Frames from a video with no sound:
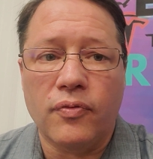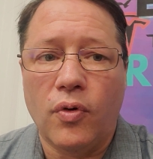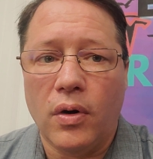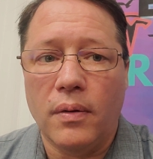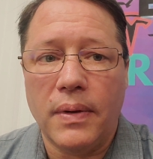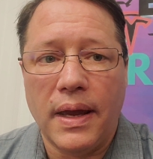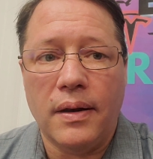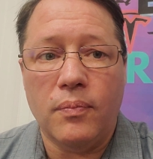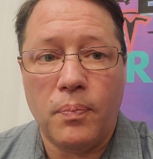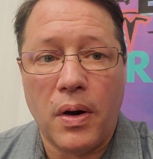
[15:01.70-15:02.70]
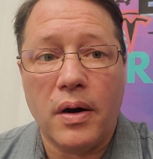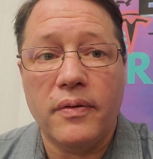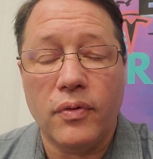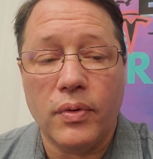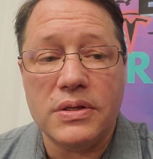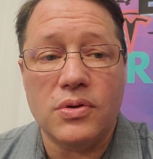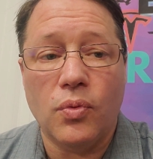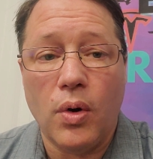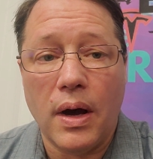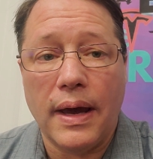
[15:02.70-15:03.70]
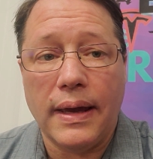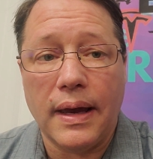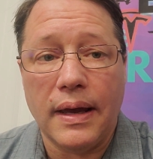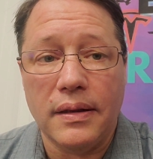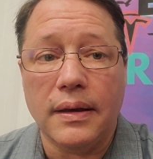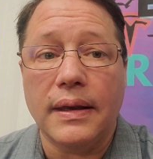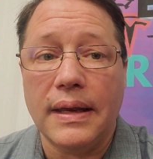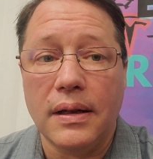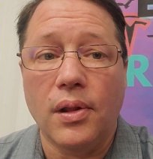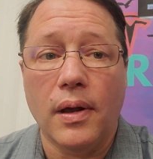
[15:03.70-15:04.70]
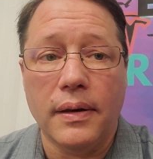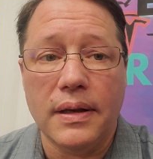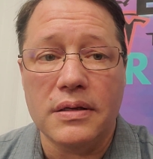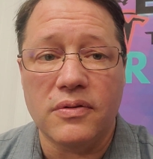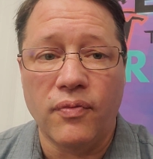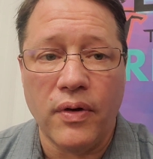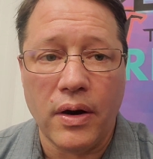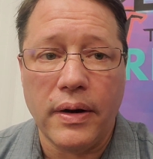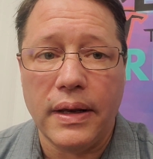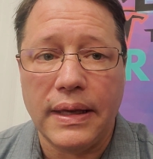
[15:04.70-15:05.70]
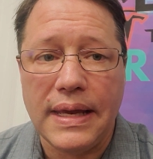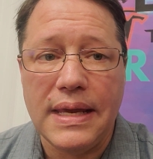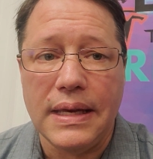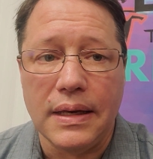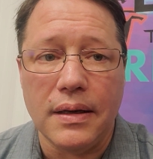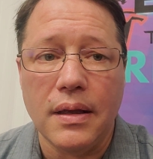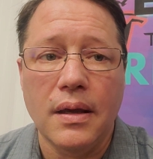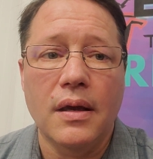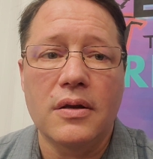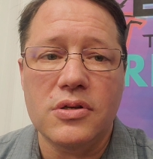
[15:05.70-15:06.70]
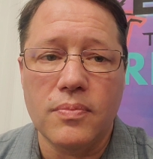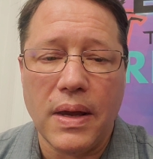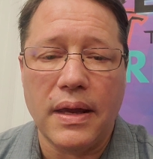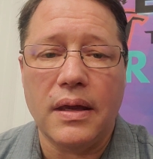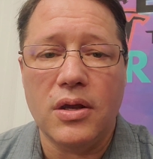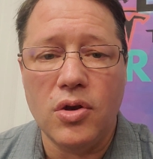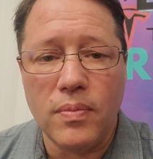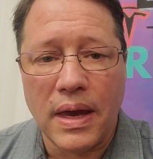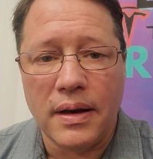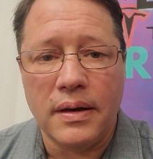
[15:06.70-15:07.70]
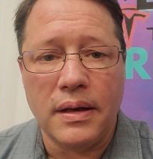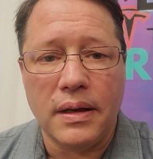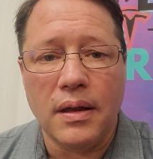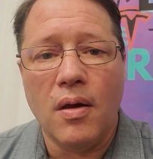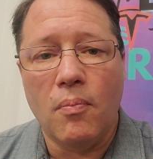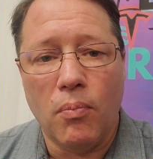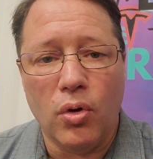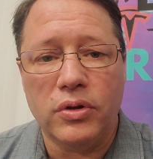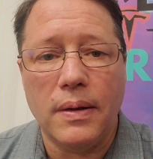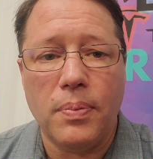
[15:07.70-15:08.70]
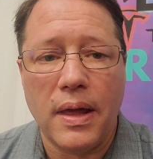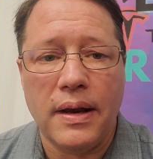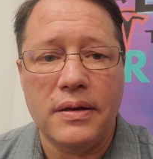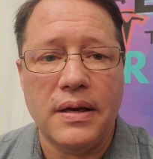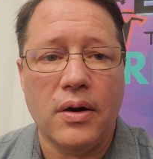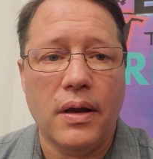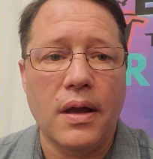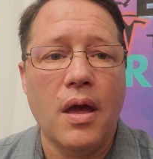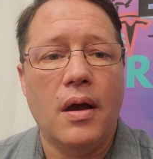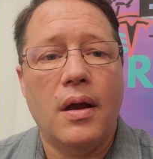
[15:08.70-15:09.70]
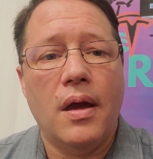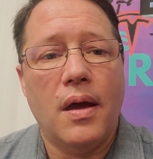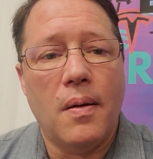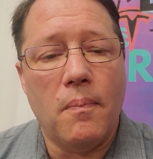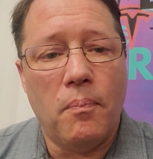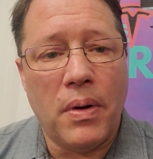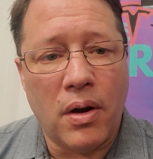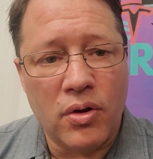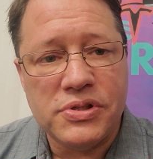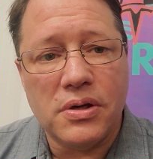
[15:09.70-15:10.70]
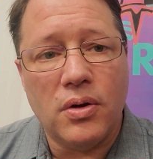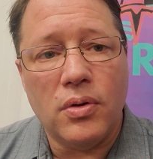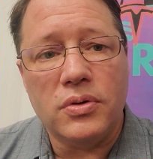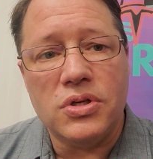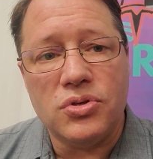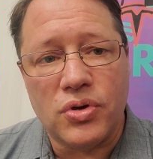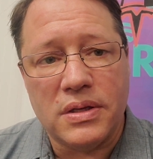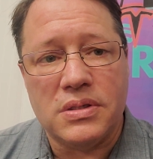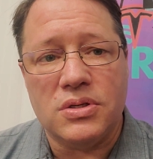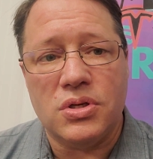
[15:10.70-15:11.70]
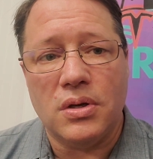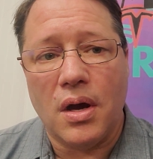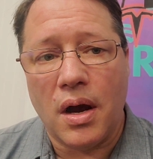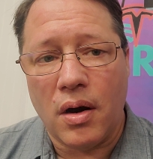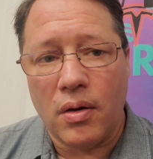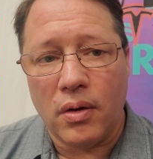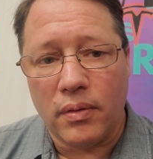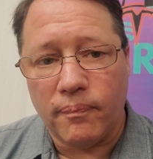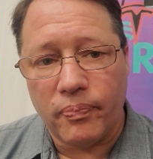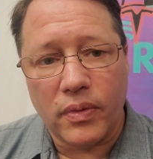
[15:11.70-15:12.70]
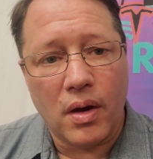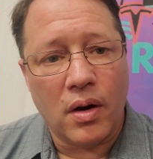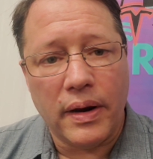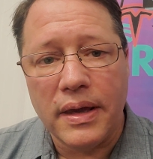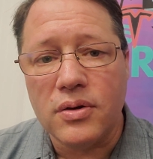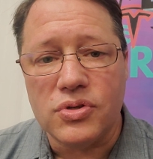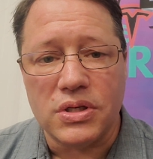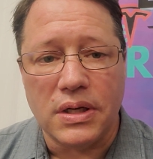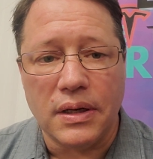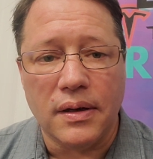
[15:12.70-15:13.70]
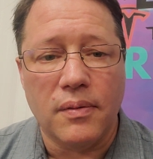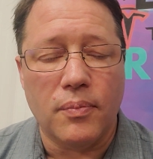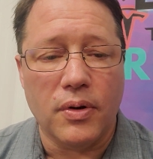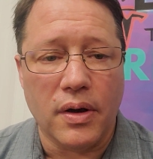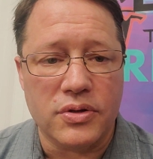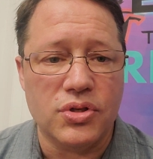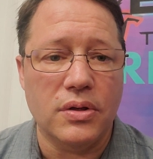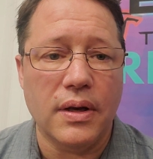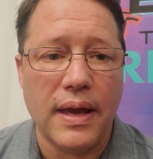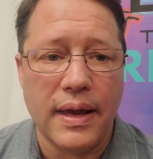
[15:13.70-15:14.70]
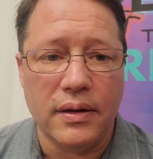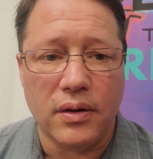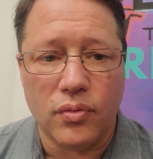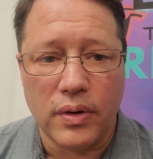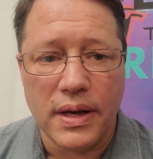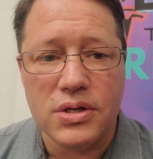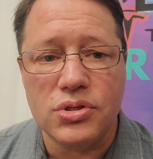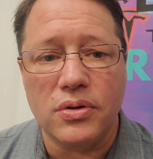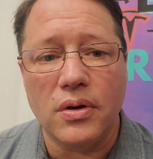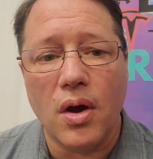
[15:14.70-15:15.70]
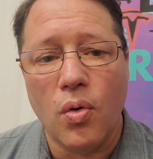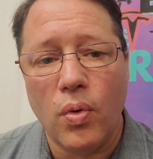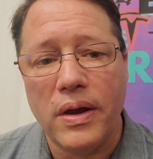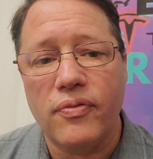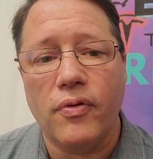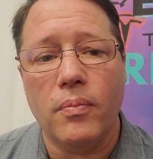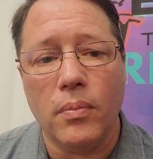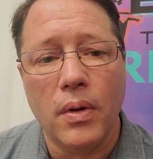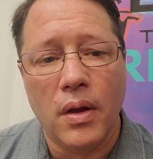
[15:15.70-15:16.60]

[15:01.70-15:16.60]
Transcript: forum. And part of the reason why I think Elon is very keen to make humanity multiplanetary, but also to transition our energy production and creation away from